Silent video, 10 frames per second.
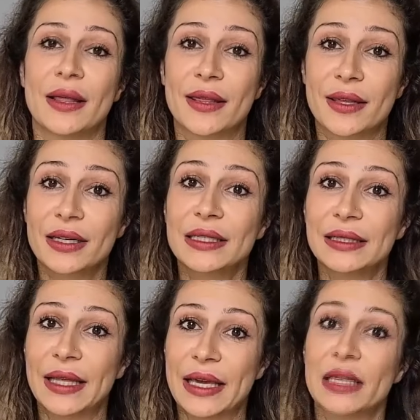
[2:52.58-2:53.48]
30
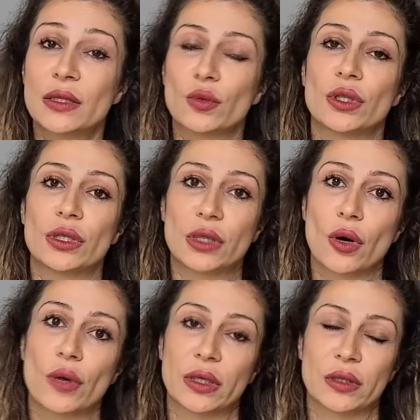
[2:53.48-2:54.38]
days, which is
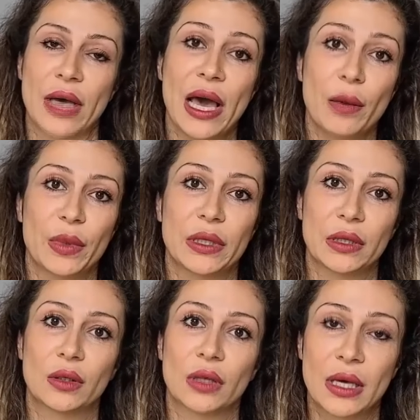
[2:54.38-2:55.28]
going to
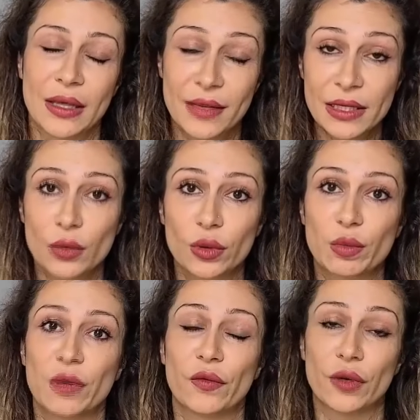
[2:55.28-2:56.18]
happen. This would
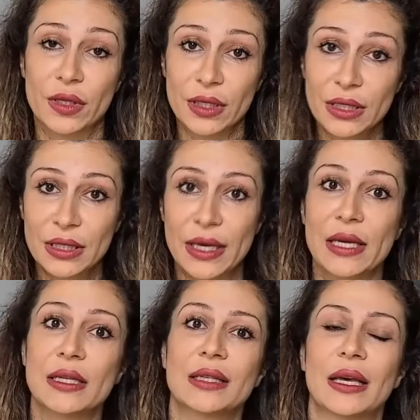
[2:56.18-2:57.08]
be for 30
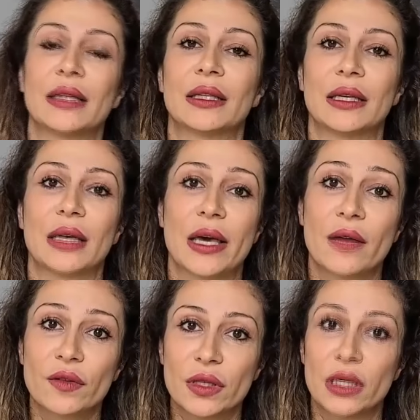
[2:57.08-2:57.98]
days and
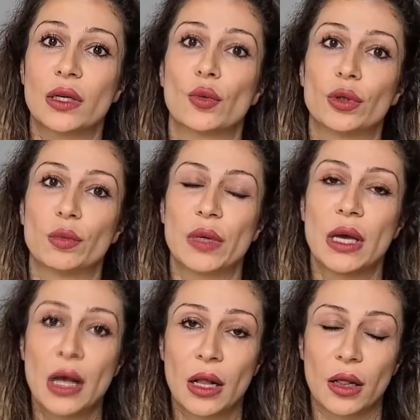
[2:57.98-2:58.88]
everything would be
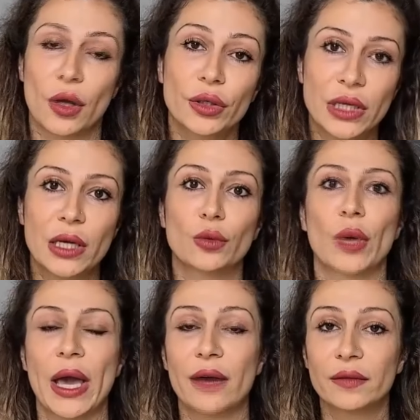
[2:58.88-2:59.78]
locked down. We
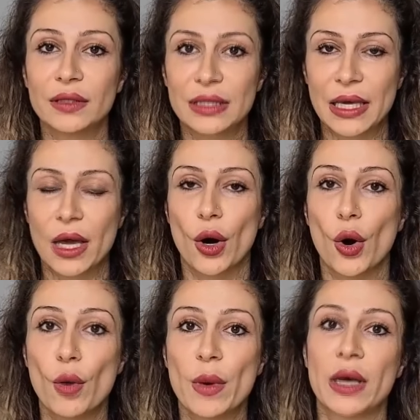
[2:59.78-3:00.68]
have to stay
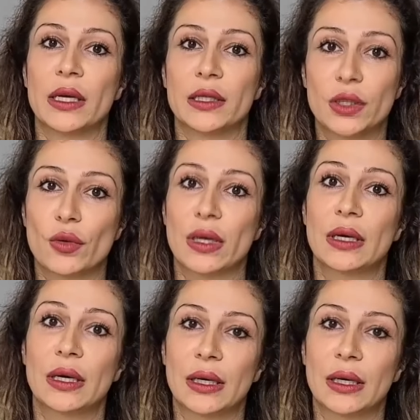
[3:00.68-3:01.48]
home during